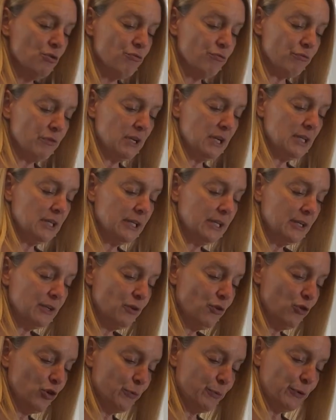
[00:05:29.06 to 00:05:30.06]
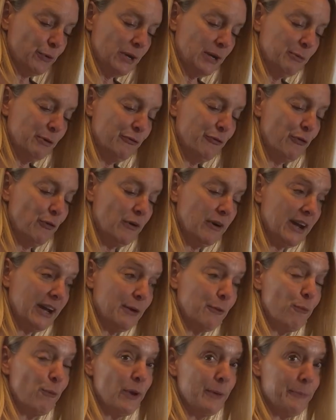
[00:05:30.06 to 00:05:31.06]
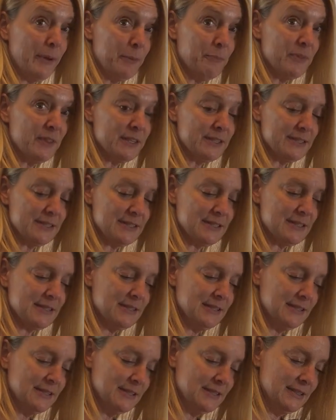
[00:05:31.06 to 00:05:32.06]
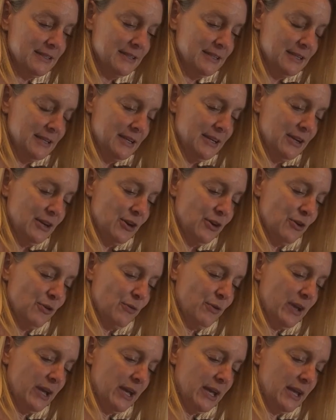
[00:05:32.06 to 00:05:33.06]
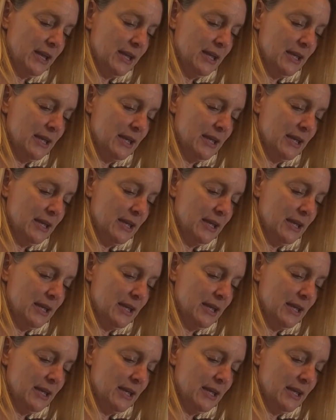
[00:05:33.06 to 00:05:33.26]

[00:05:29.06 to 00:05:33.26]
really incorporated before I whip up this. Okay.